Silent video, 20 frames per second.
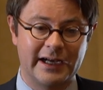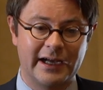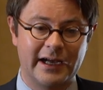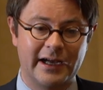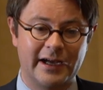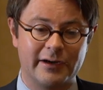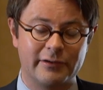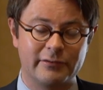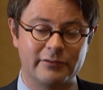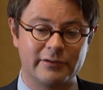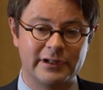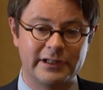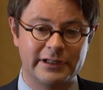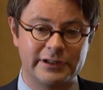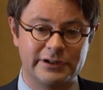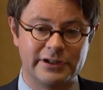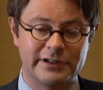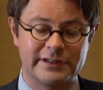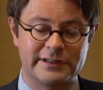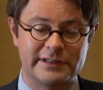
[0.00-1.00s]
uh,
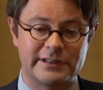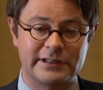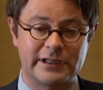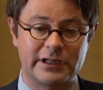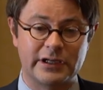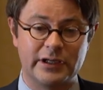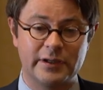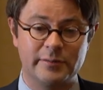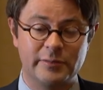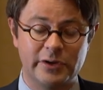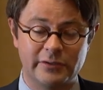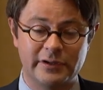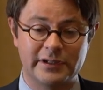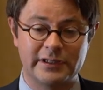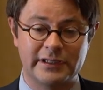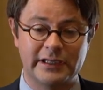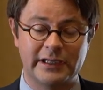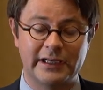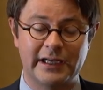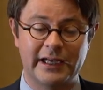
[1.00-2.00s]
religious
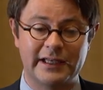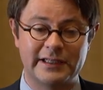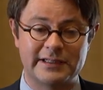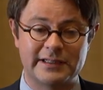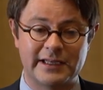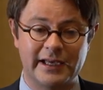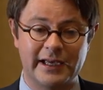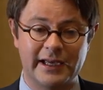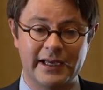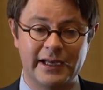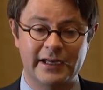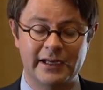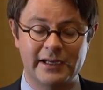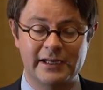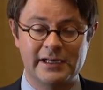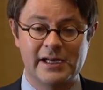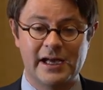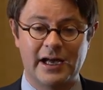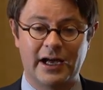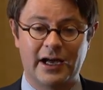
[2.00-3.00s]
community is a
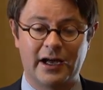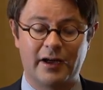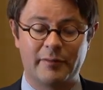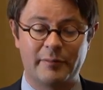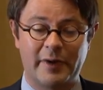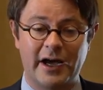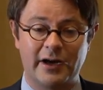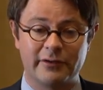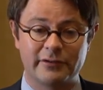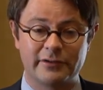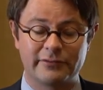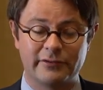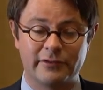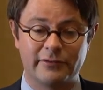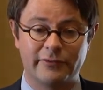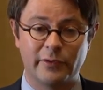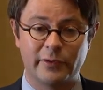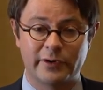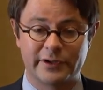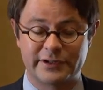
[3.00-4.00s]
powerful
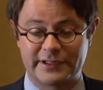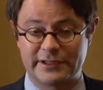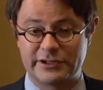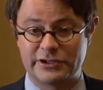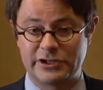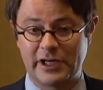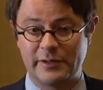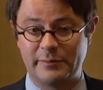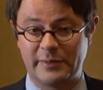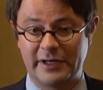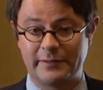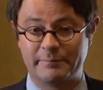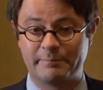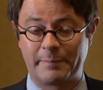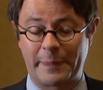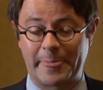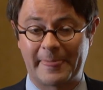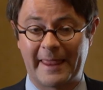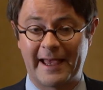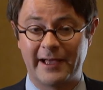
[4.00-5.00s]
force in shaping
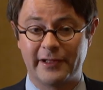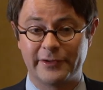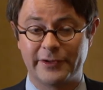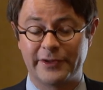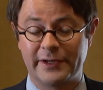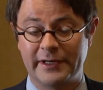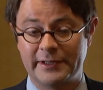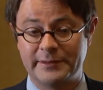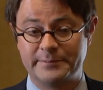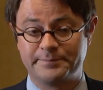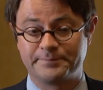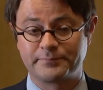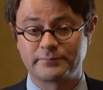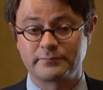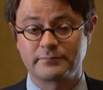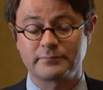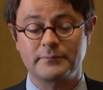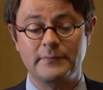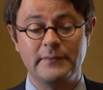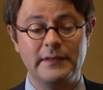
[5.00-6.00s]
health
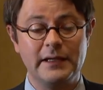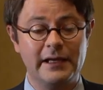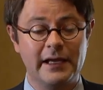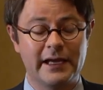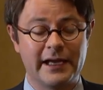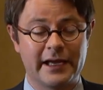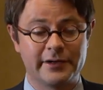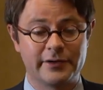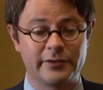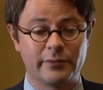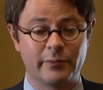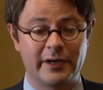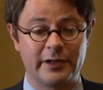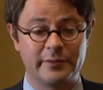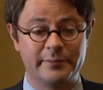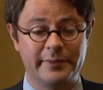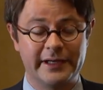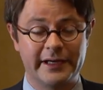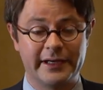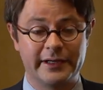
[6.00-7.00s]
and
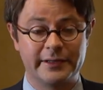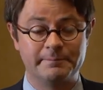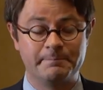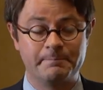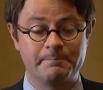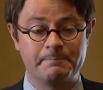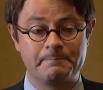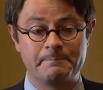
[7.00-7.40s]
well-being.